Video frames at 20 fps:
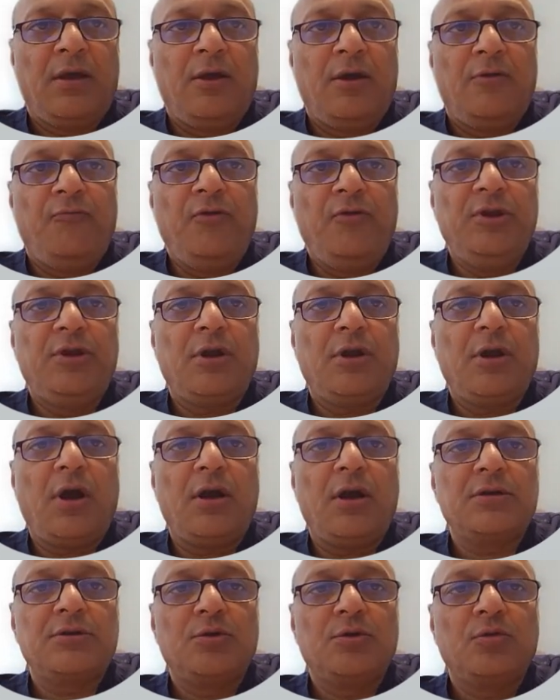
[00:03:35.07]
With
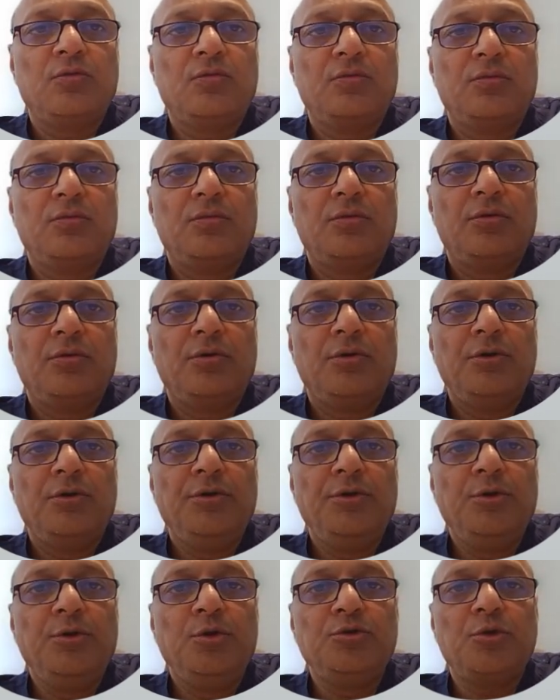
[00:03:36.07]
regards to
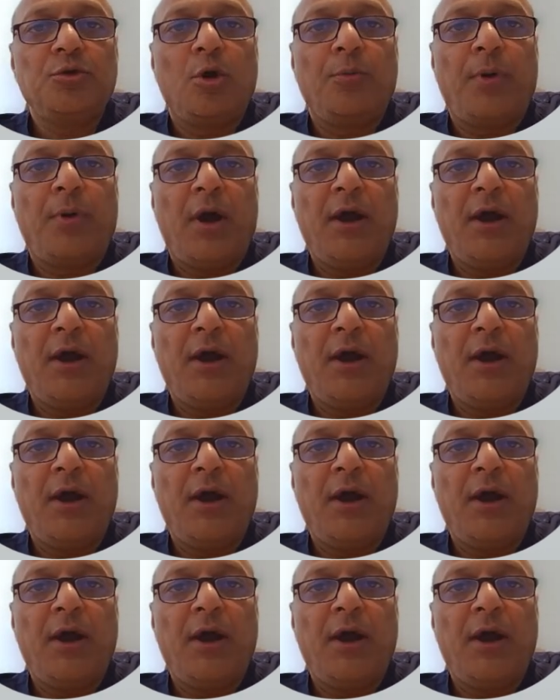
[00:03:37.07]
use of